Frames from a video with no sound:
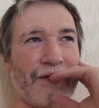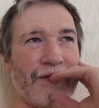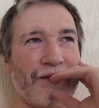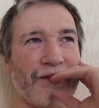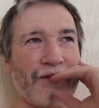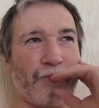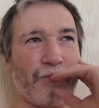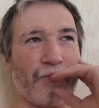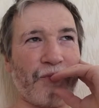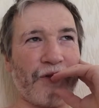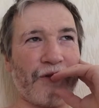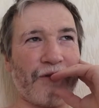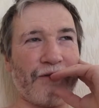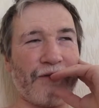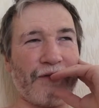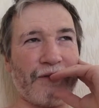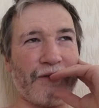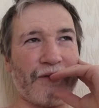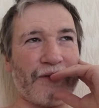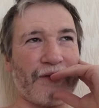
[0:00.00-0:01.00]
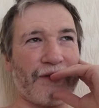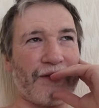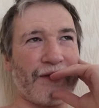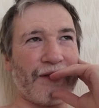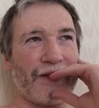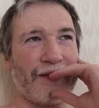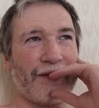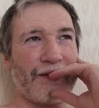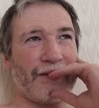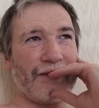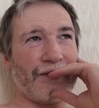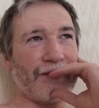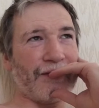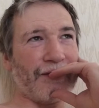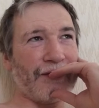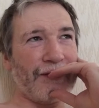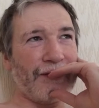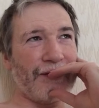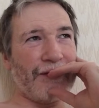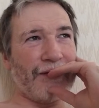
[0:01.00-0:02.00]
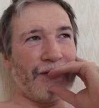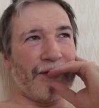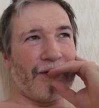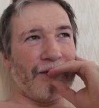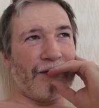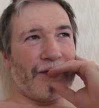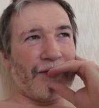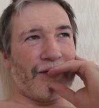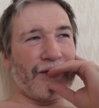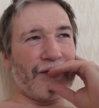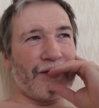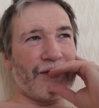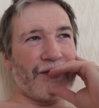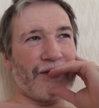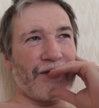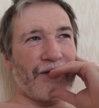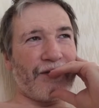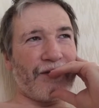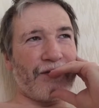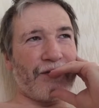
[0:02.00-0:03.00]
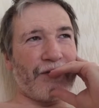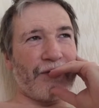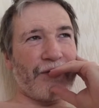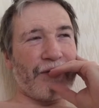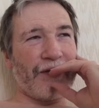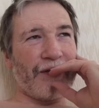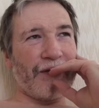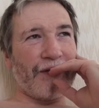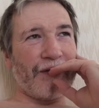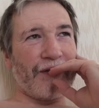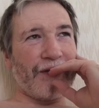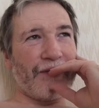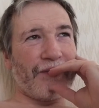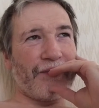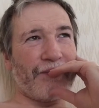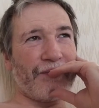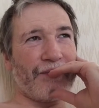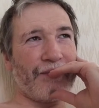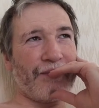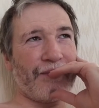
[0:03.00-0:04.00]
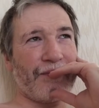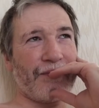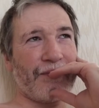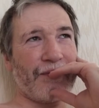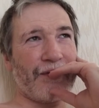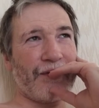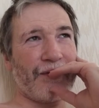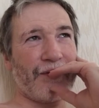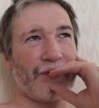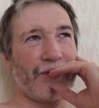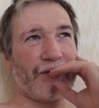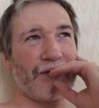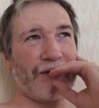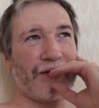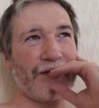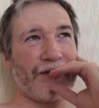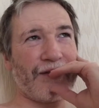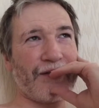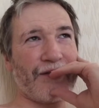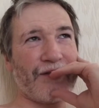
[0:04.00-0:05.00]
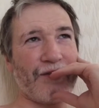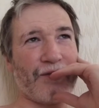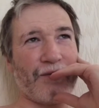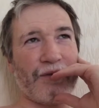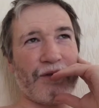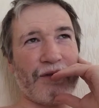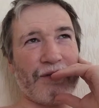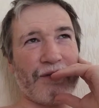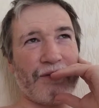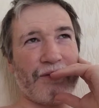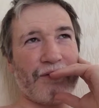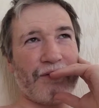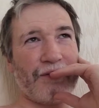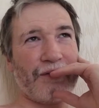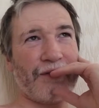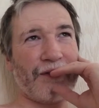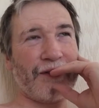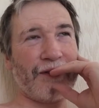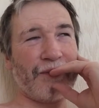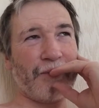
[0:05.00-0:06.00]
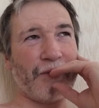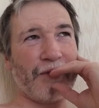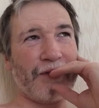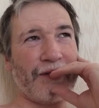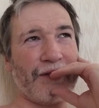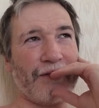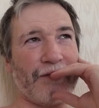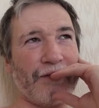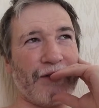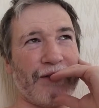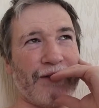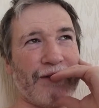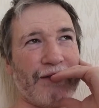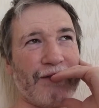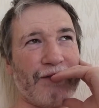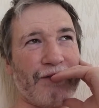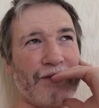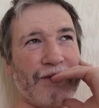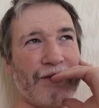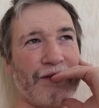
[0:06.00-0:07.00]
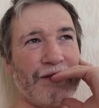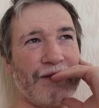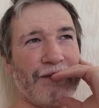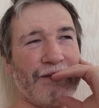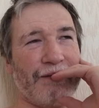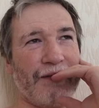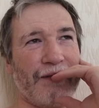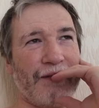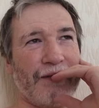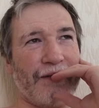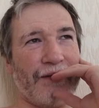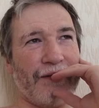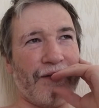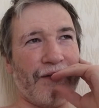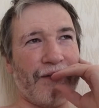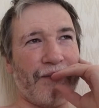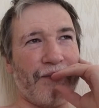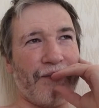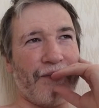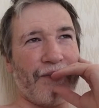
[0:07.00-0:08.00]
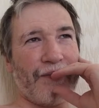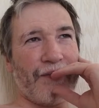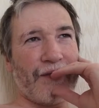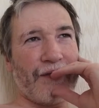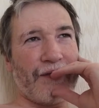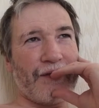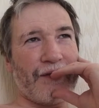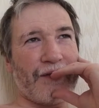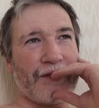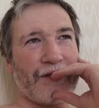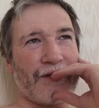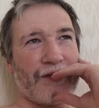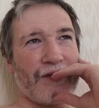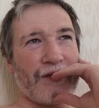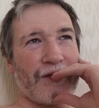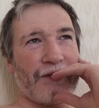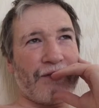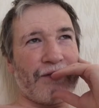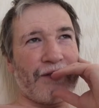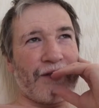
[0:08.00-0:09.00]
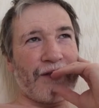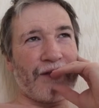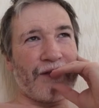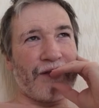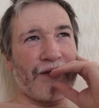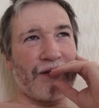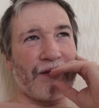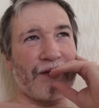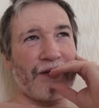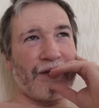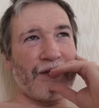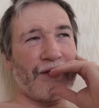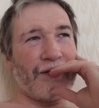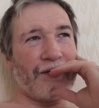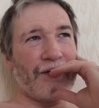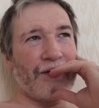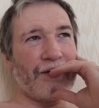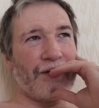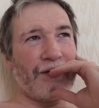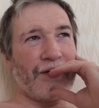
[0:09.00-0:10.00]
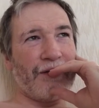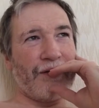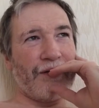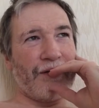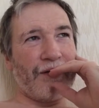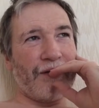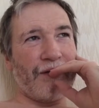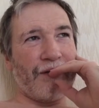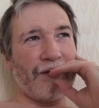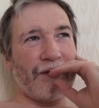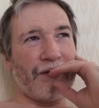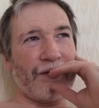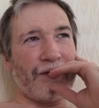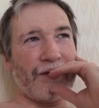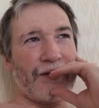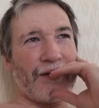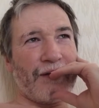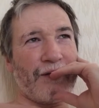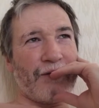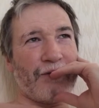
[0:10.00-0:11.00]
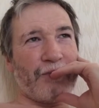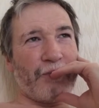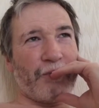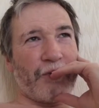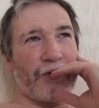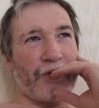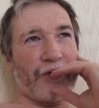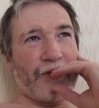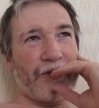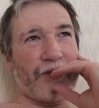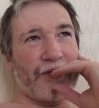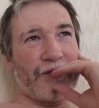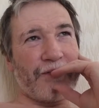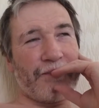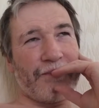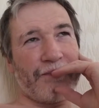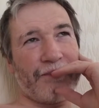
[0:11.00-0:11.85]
superfluous here just to throw in there, which I guess is all that anybody ever does really, just generating outputs.